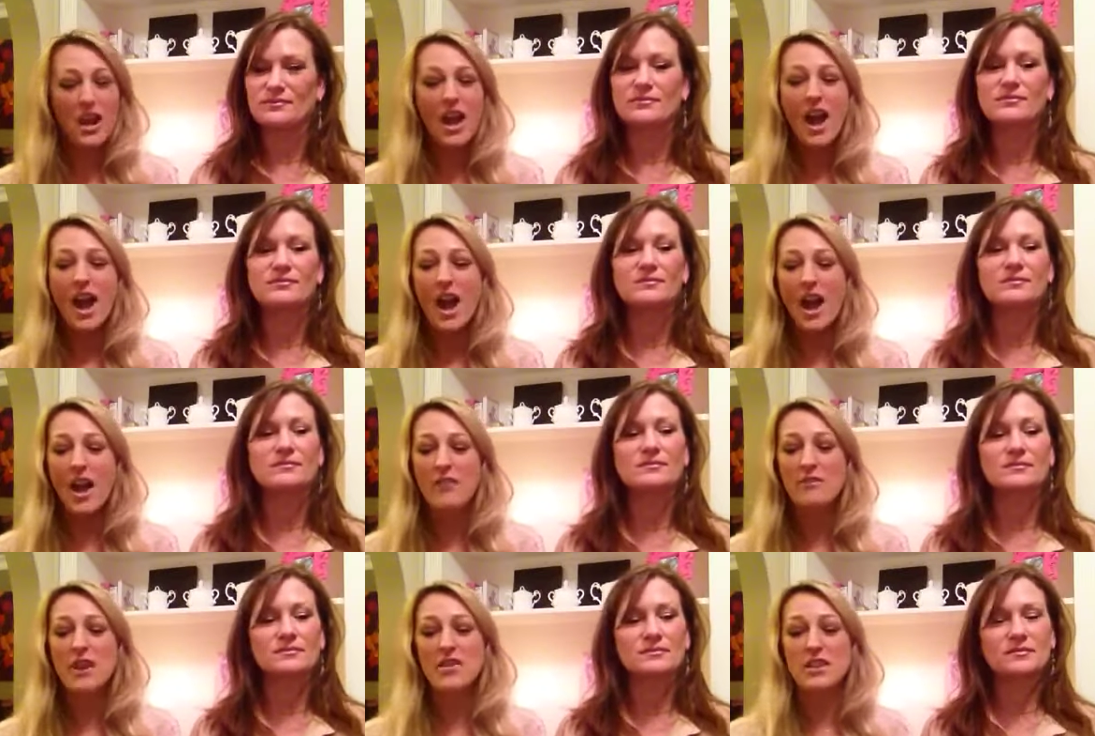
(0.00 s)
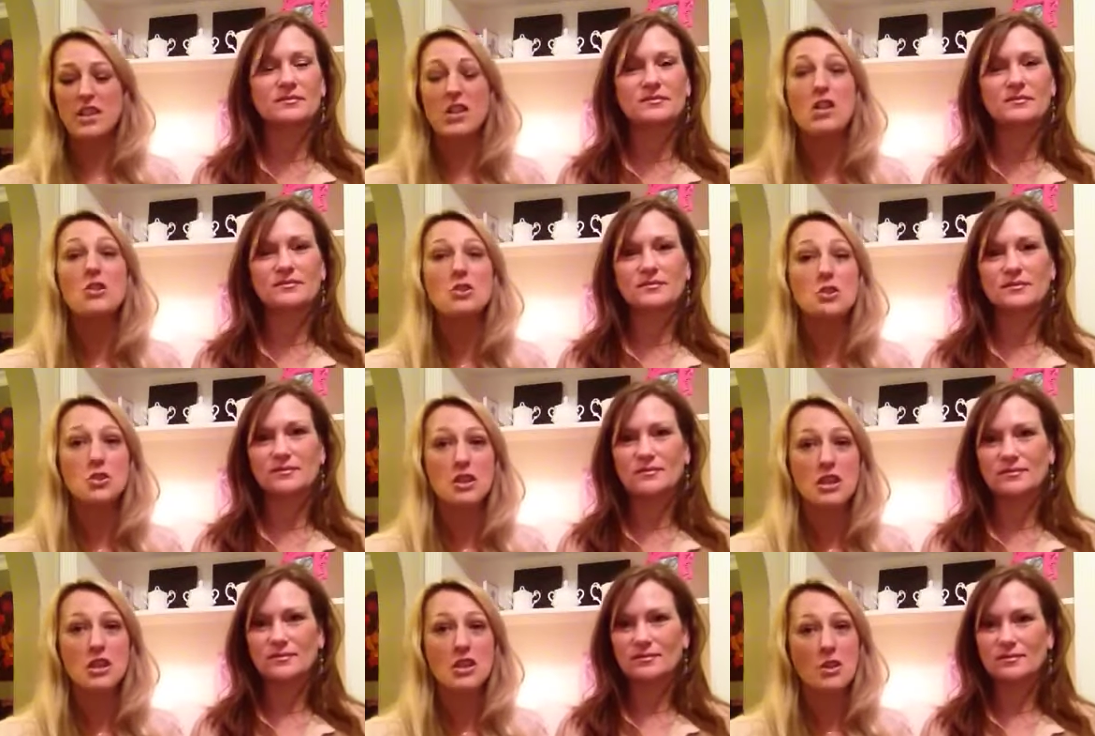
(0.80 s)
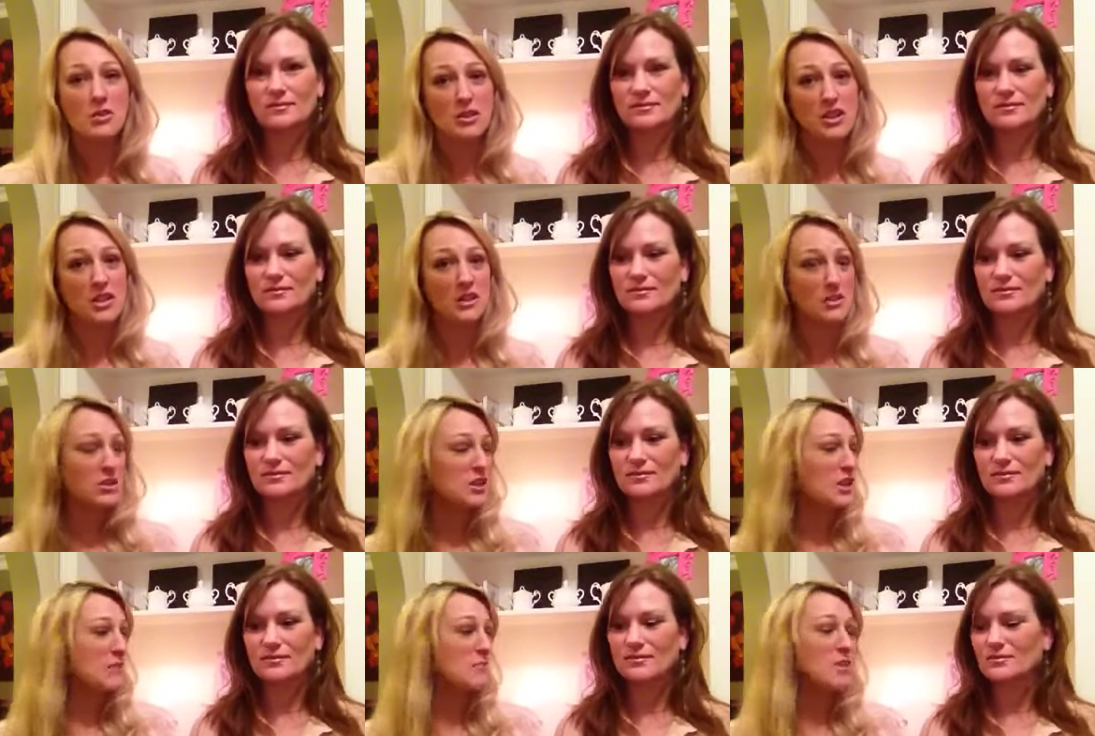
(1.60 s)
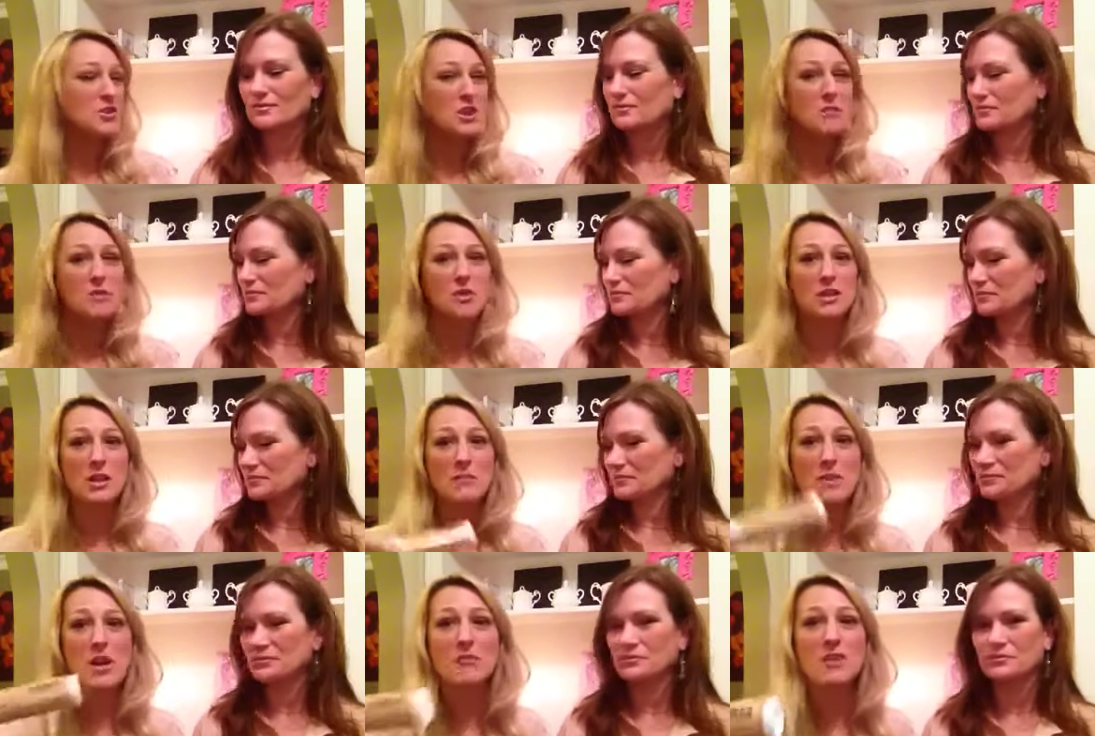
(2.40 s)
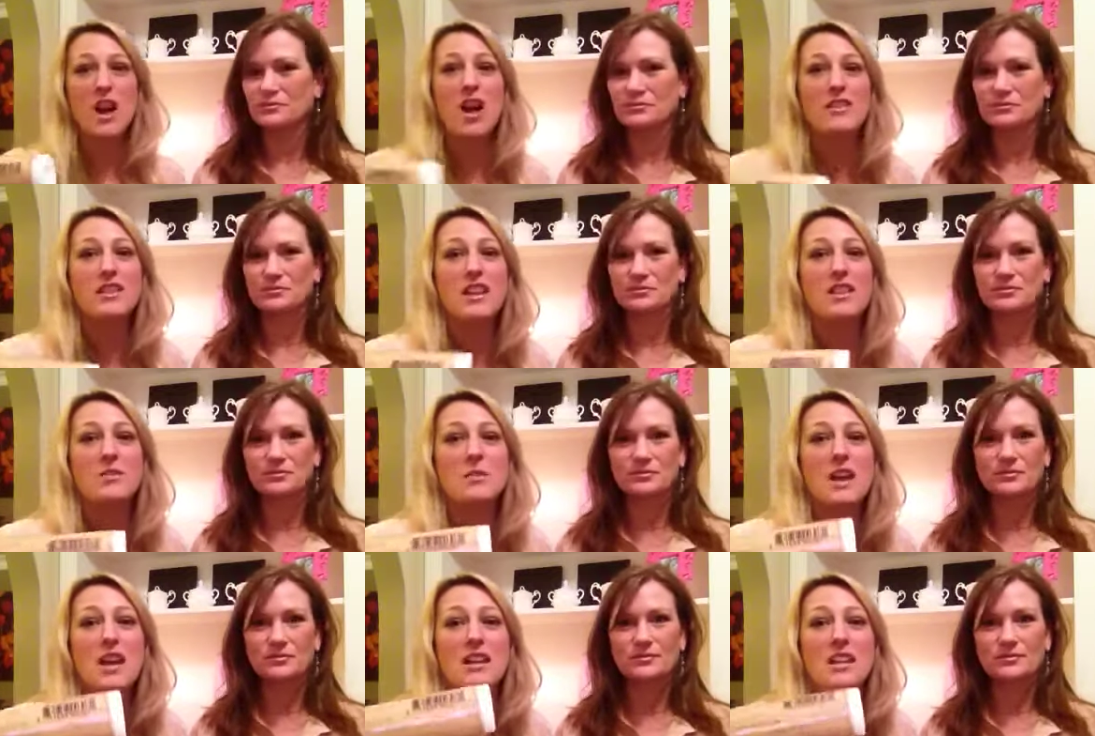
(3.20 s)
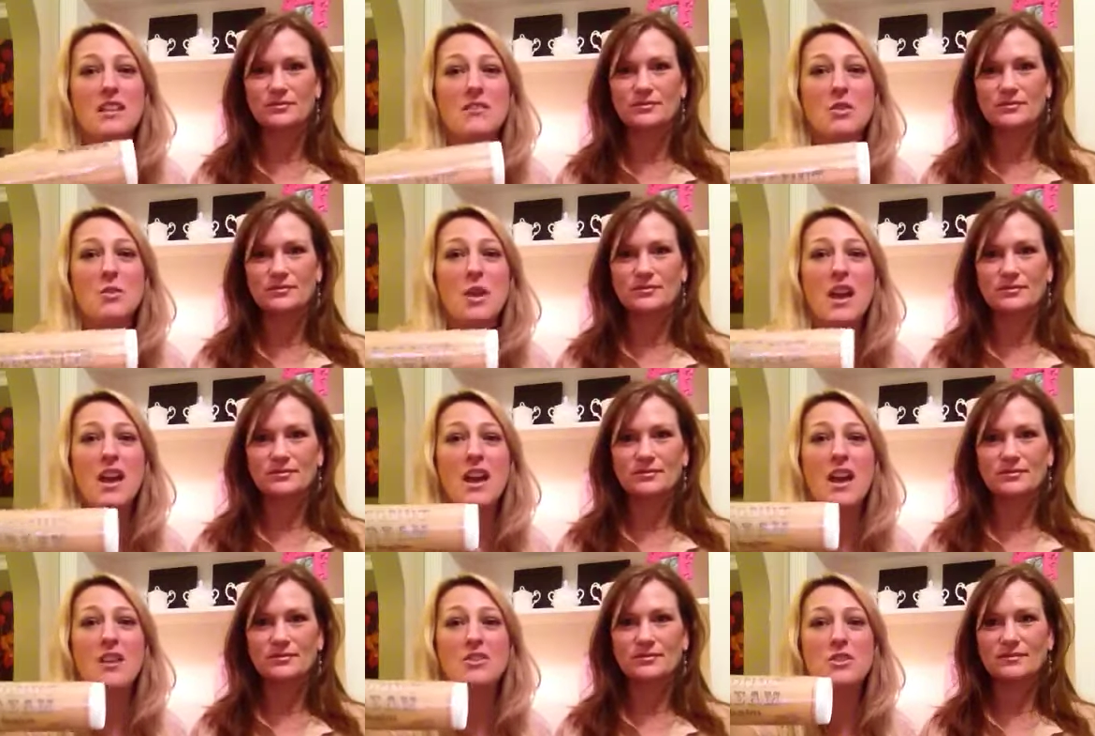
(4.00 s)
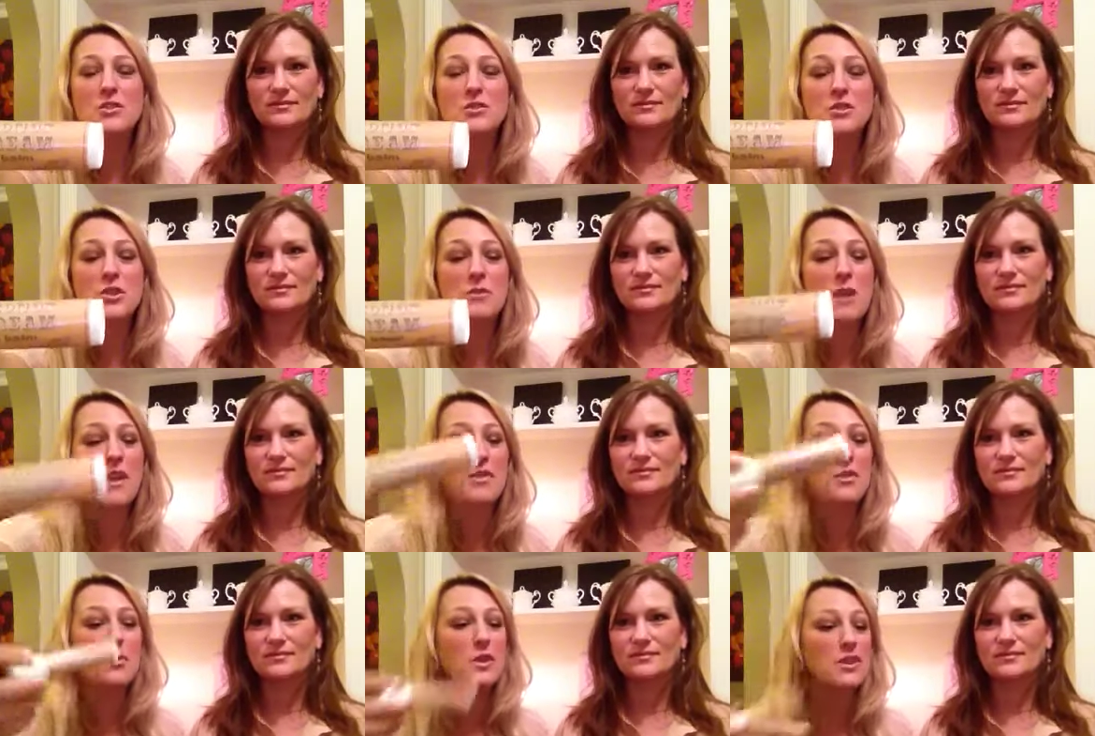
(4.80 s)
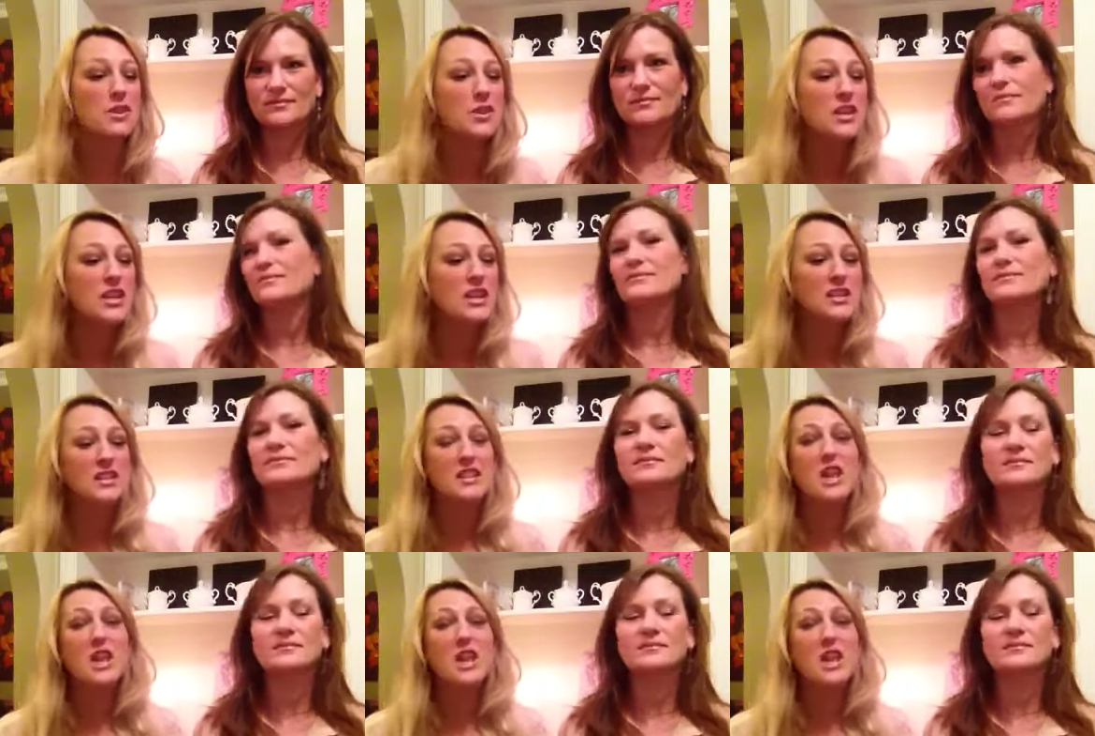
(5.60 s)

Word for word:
Speaker 1: of the Treat Coconut Cream Jumbo Lip Balm contest we had a giveaway on YouTube, and the winner is